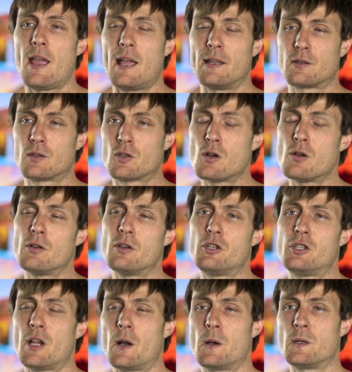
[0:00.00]
at certain
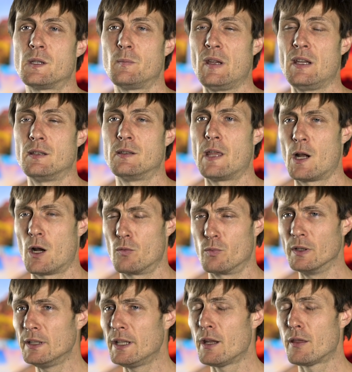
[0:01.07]
shutter speeds that are
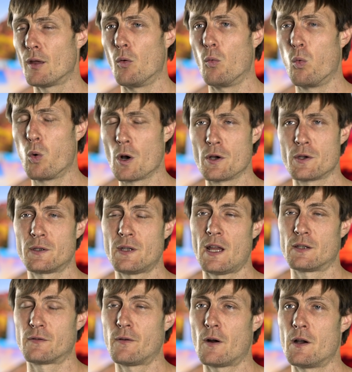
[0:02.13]
really the worst
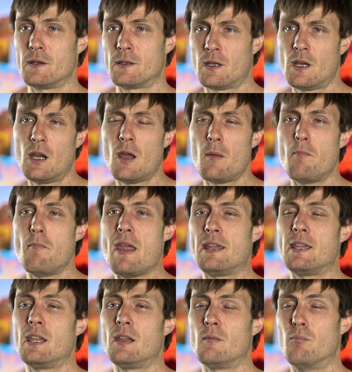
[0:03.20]
as far as
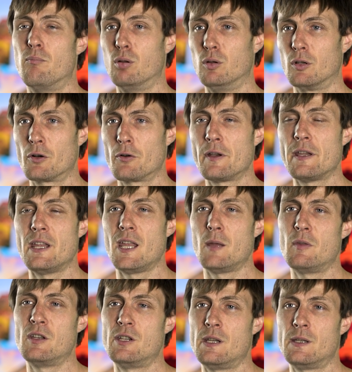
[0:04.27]
making blurry
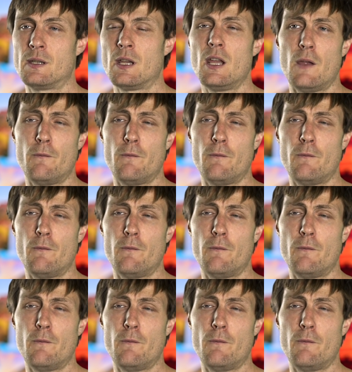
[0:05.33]
images.